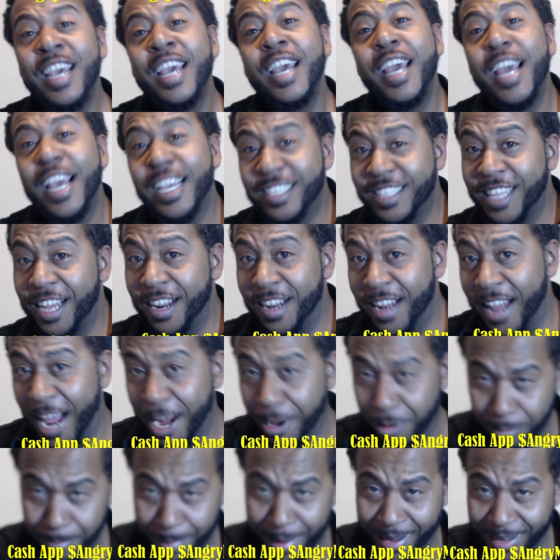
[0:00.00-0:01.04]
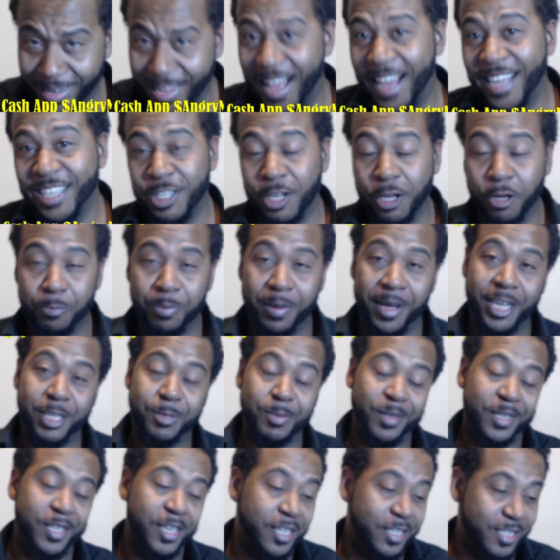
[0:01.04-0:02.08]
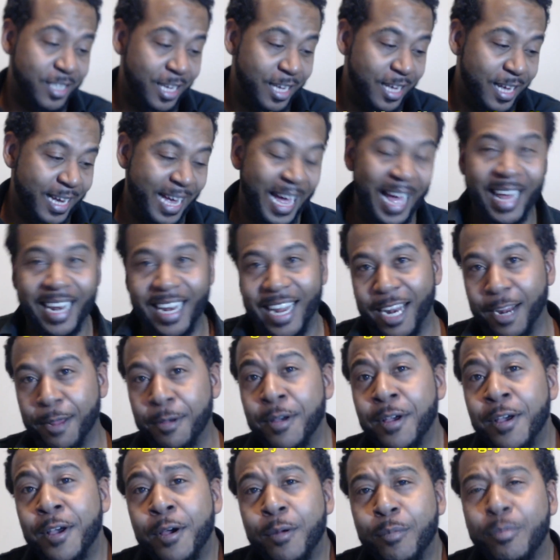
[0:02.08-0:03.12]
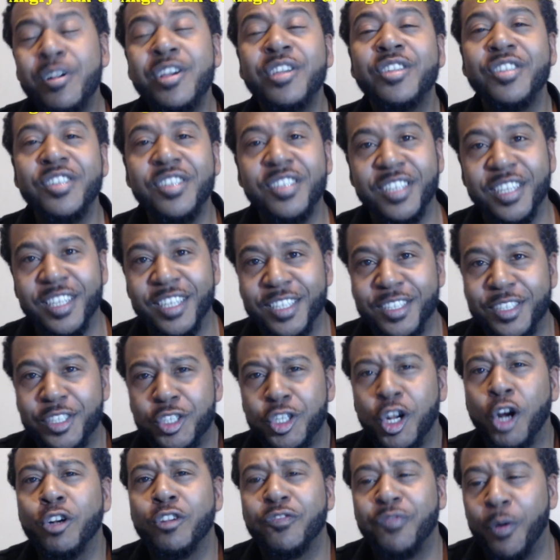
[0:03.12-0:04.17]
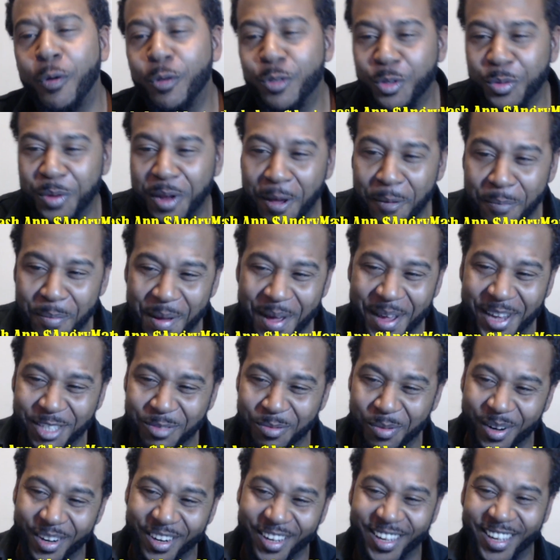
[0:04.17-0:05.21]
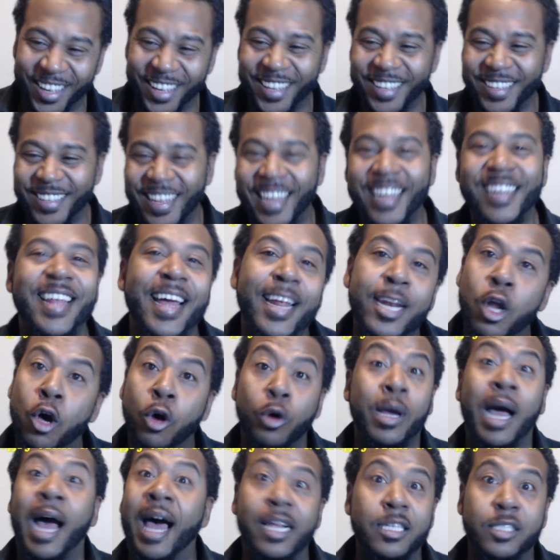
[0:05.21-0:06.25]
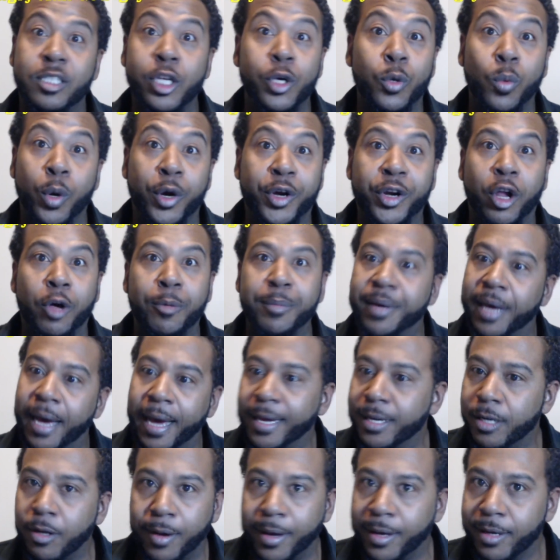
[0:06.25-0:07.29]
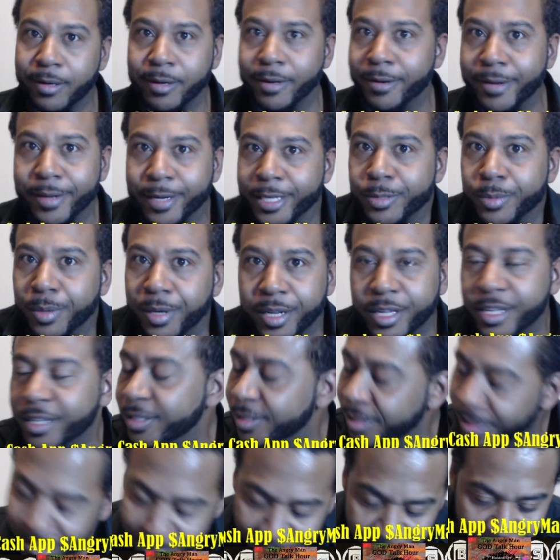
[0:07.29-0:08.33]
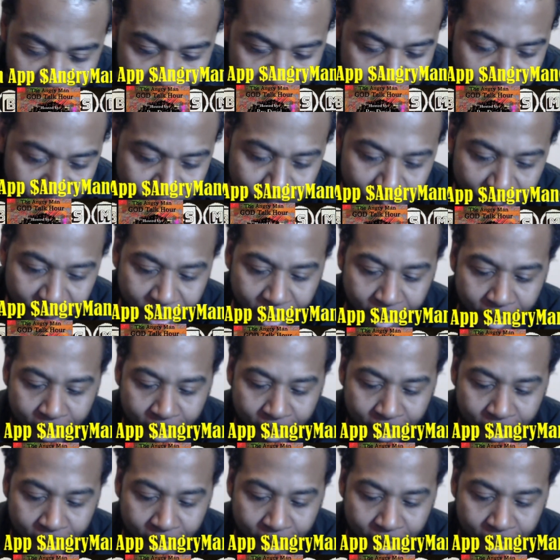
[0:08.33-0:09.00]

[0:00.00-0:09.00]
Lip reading: instead of the Angry Man God Talk page, because I got a lot of preachers and church folks on that page. But they know God's still working on me. It is what it is. But